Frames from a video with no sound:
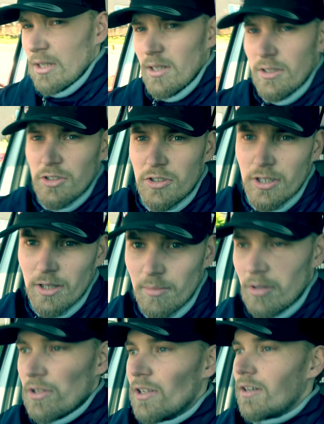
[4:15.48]
Just turn the
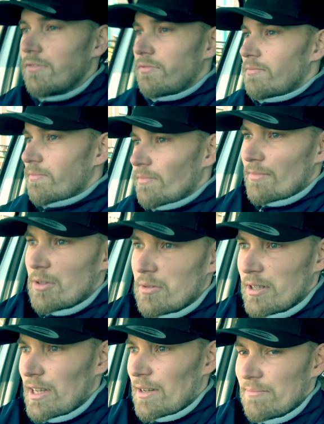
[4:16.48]
music off. Don't
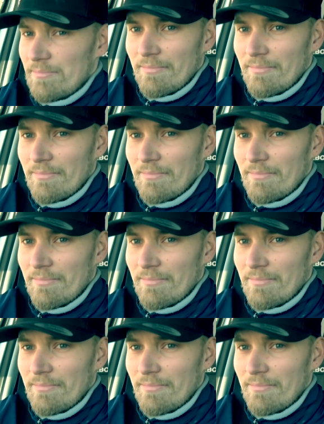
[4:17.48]
want to get.